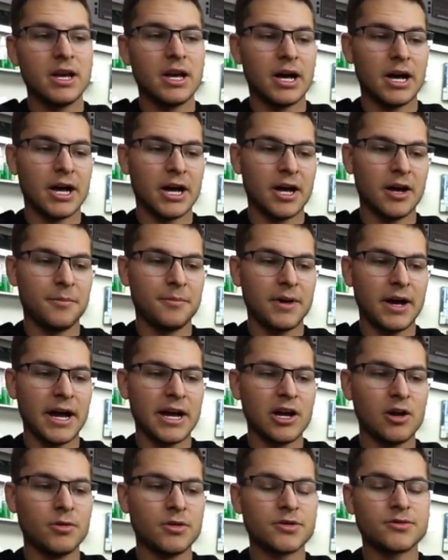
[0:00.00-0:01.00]
I
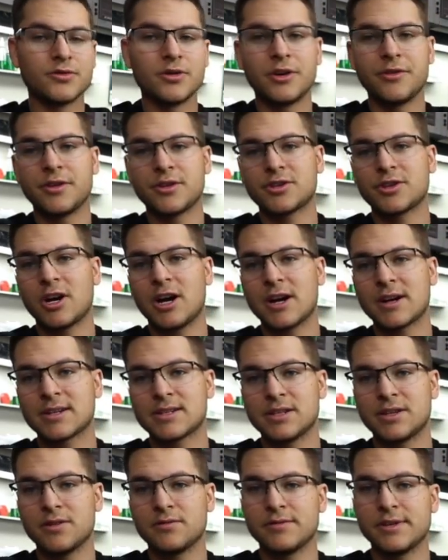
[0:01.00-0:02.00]
always run the shocks
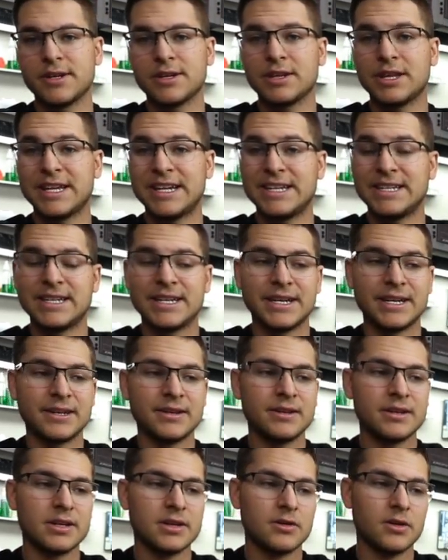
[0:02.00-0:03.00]
in the rear leaned
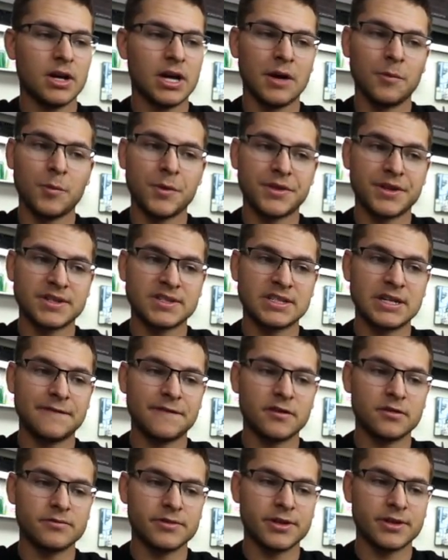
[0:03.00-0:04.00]
in with the
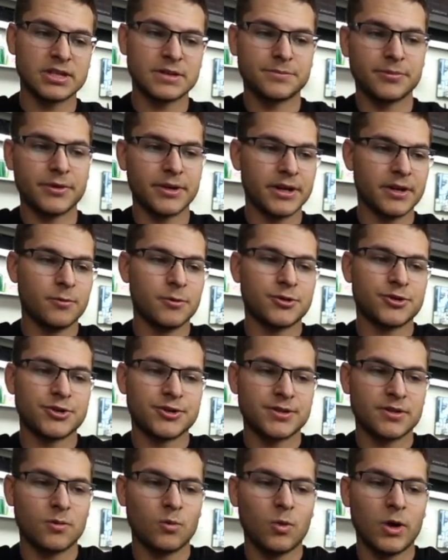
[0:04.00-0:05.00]
stiffer rear spring, which
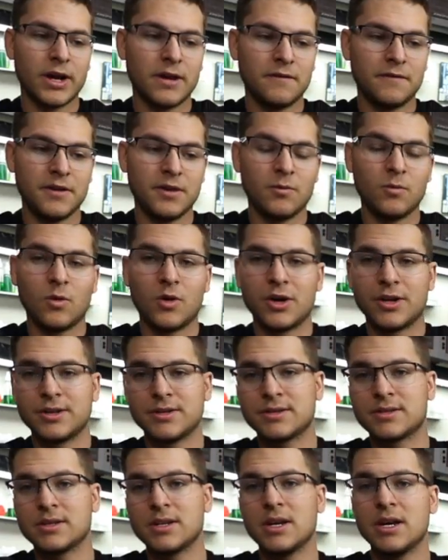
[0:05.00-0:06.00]
is the white
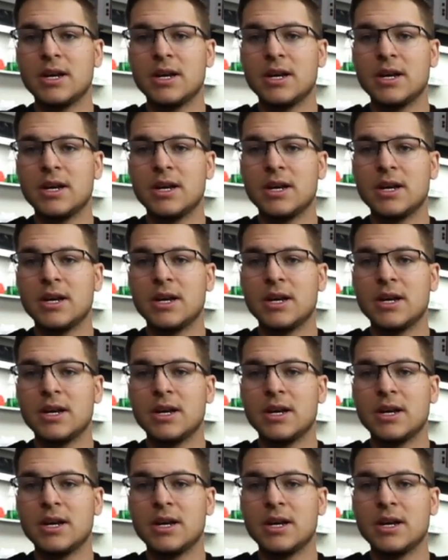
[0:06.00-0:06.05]
V1s.